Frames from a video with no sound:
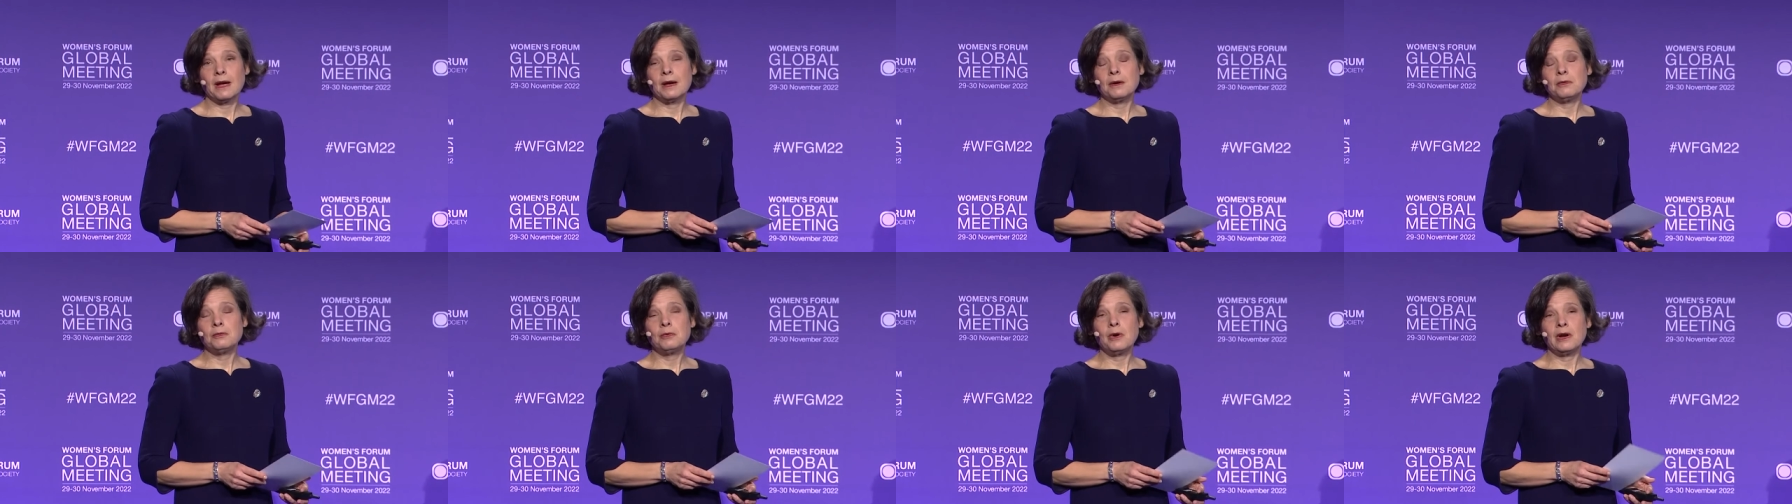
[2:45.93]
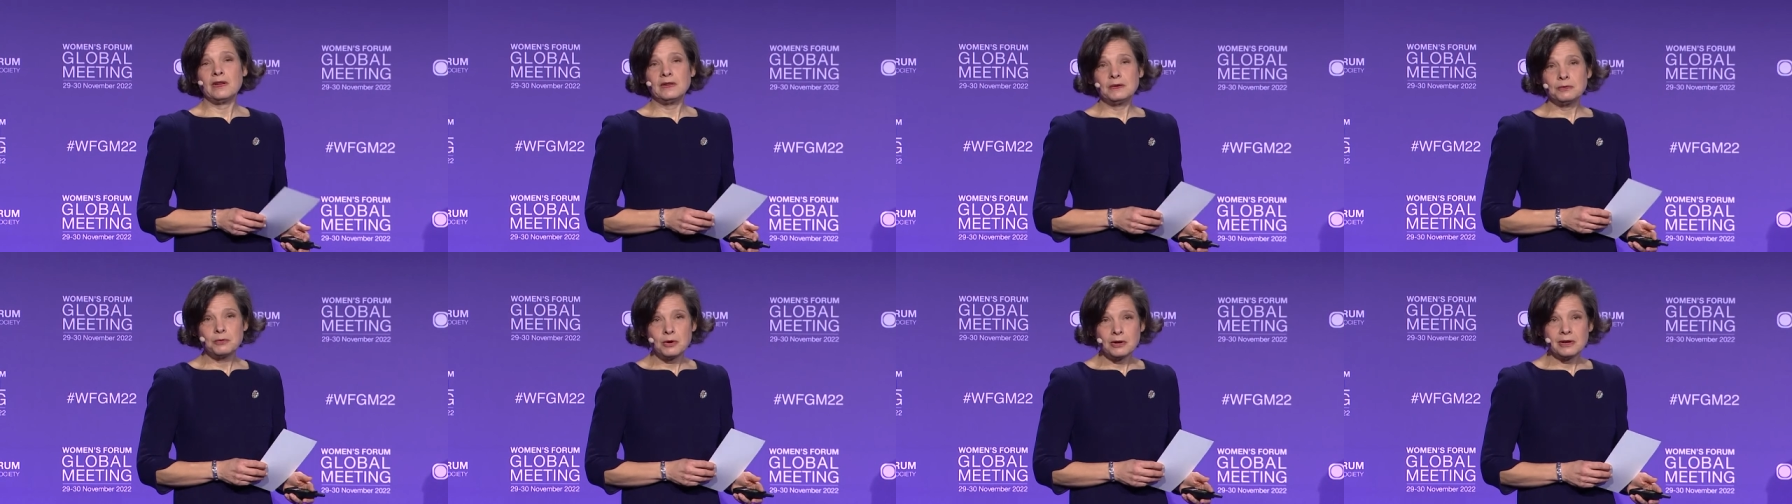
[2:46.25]
who
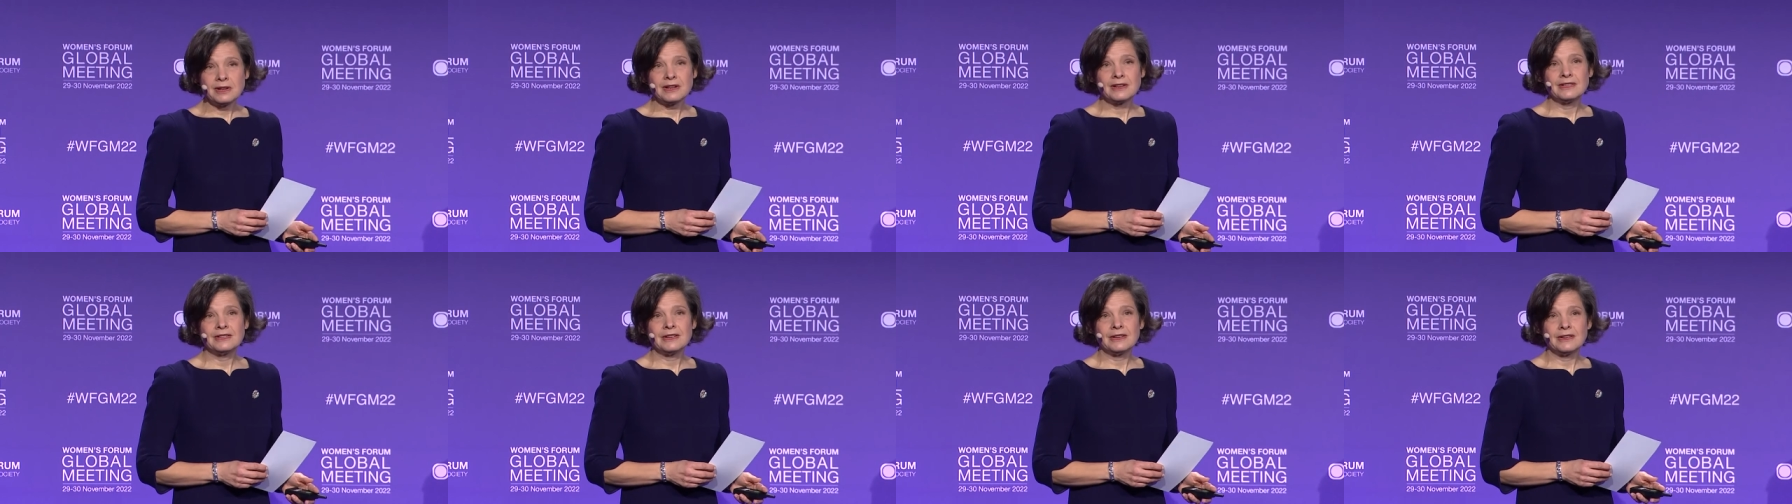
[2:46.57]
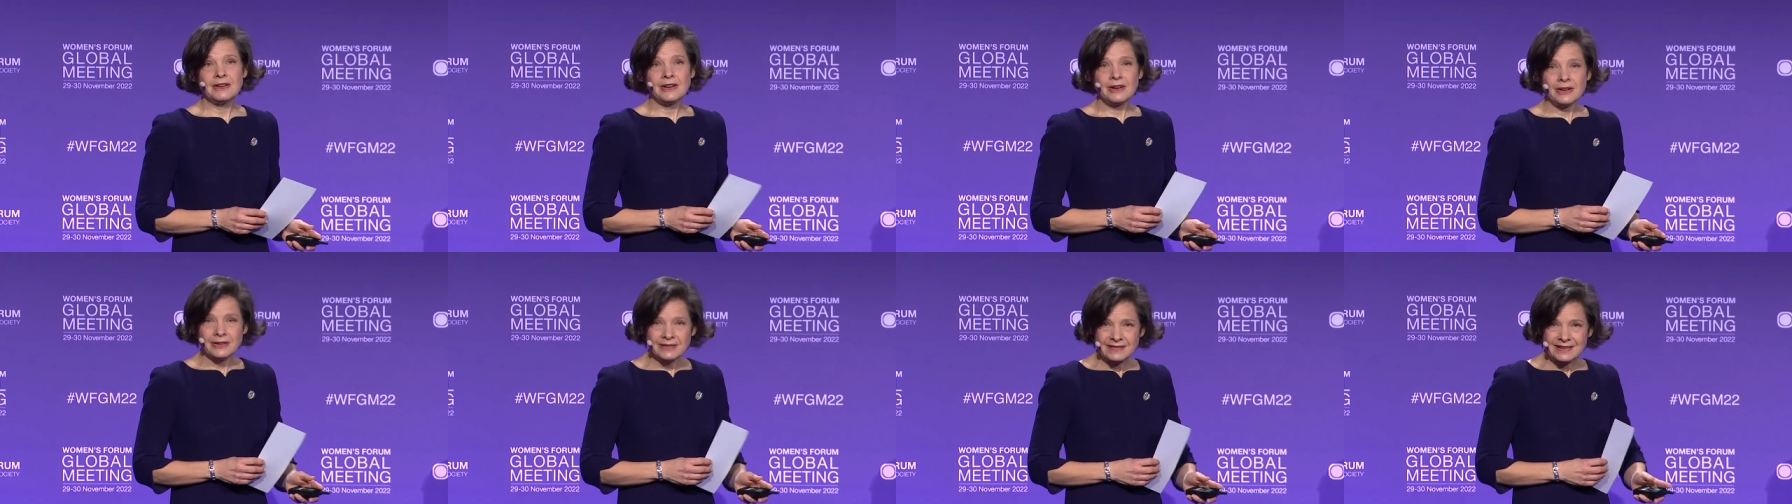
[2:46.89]
has worked
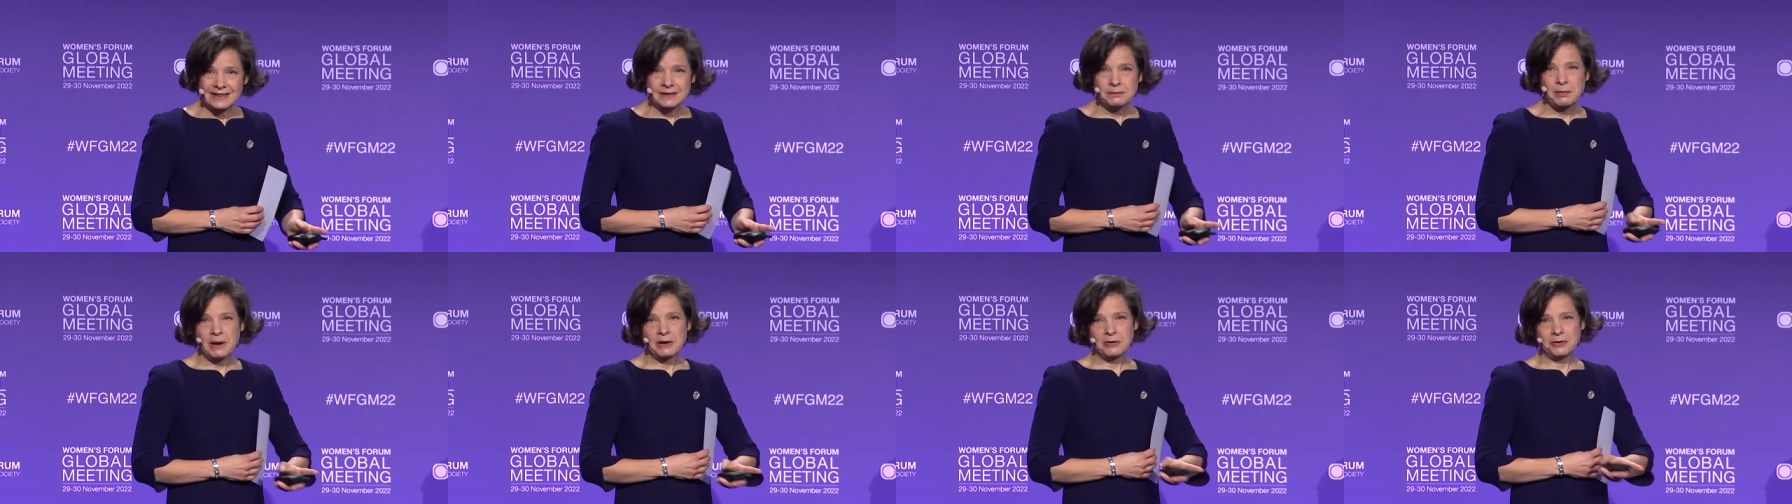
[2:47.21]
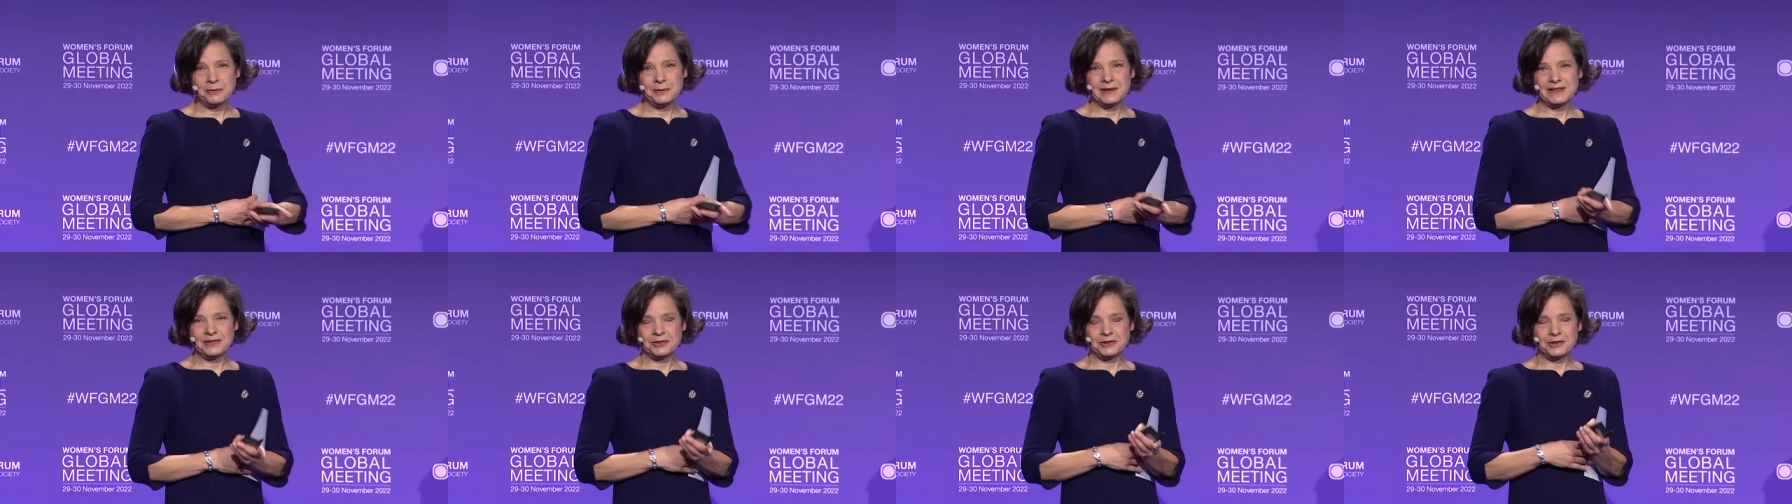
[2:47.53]
on this
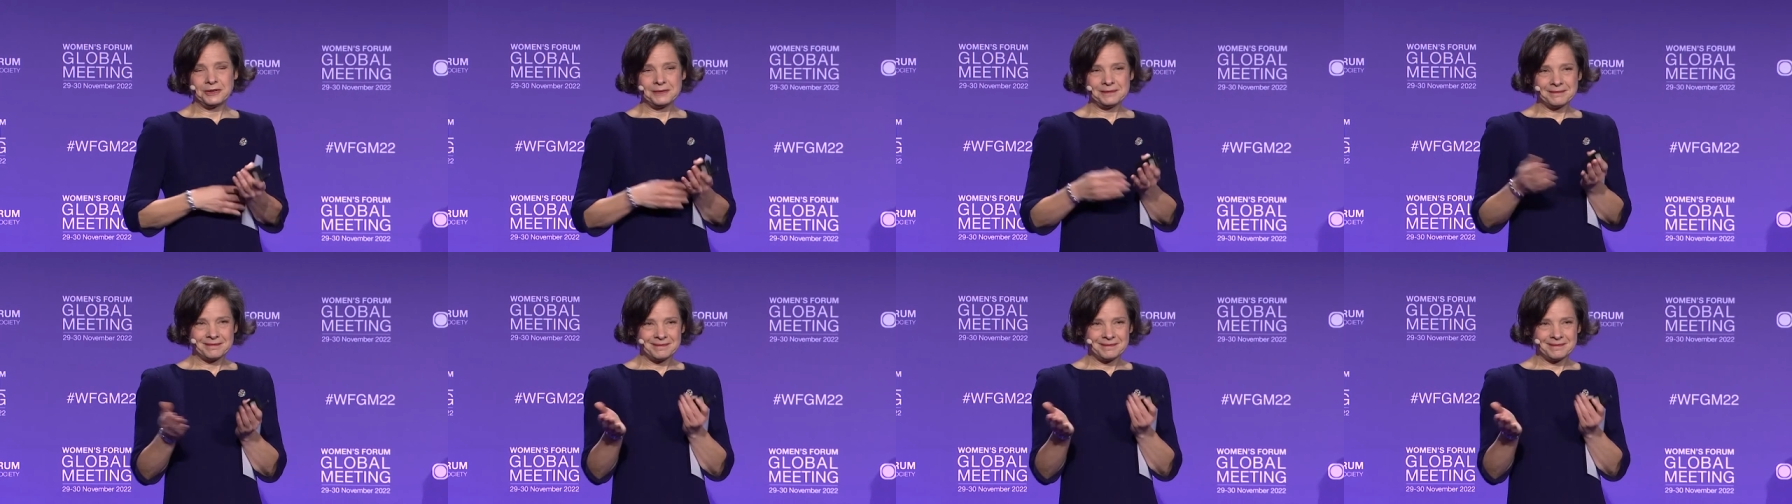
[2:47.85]
barometer.